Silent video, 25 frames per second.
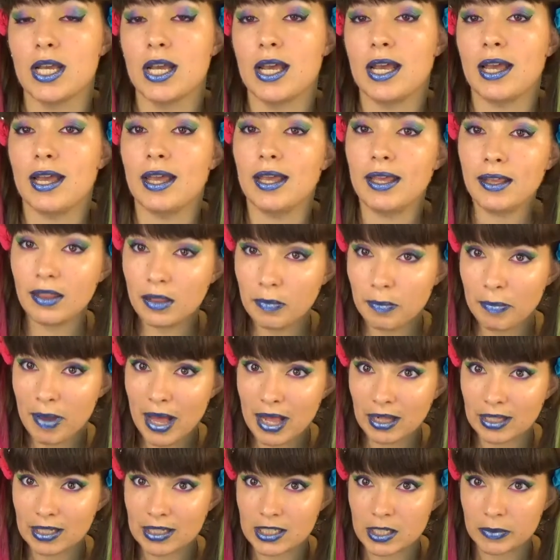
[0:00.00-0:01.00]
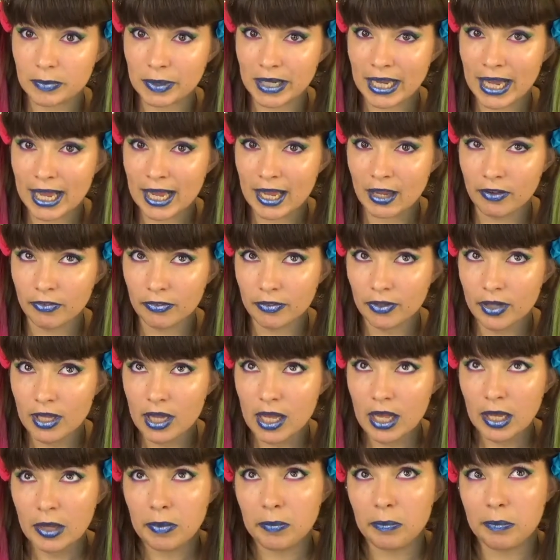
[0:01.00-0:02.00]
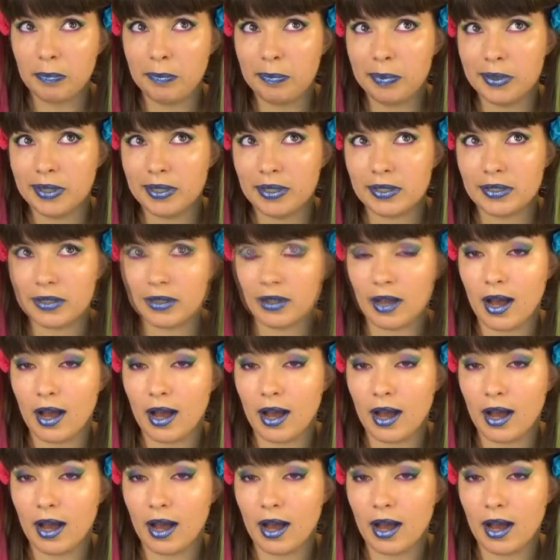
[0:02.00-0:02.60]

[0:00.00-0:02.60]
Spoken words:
in the palettes behave, but